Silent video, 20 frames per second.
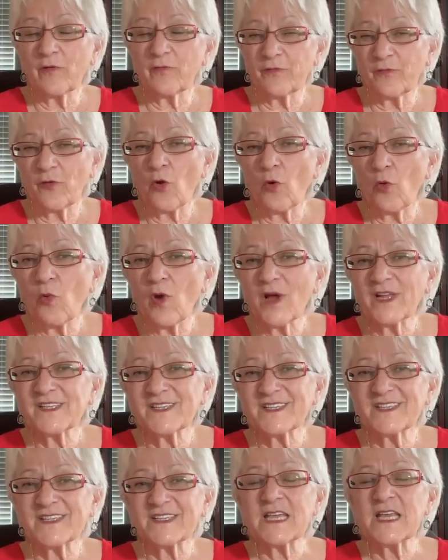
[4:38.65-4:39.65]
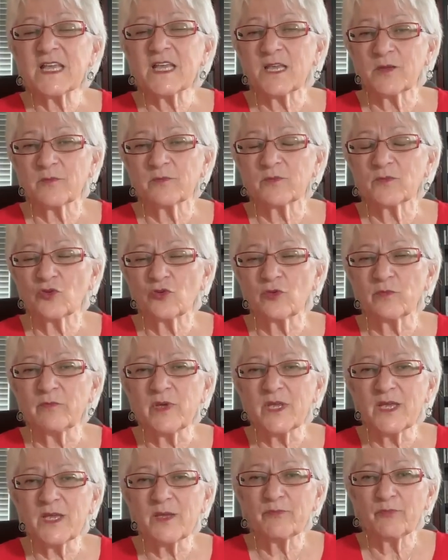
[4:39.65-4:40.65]
for what seemed to
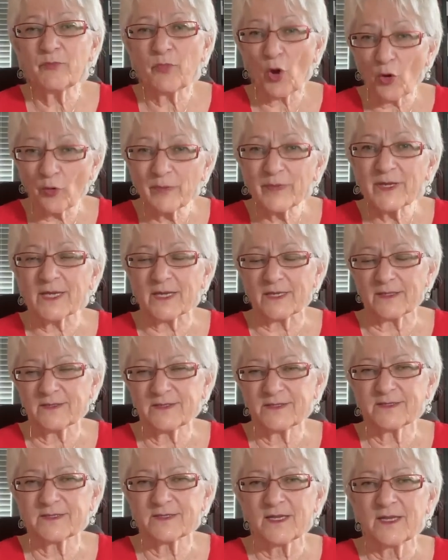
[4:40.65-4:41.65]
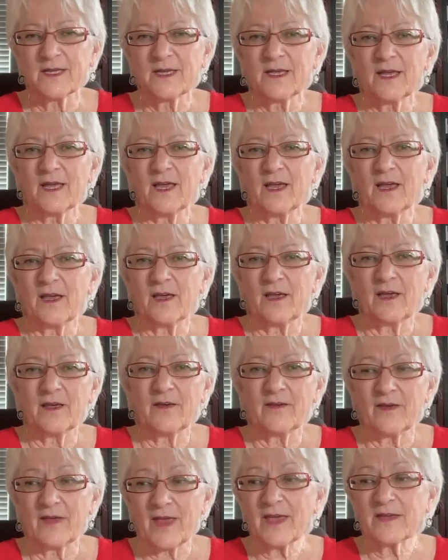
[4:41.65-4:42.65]
be permanent uh,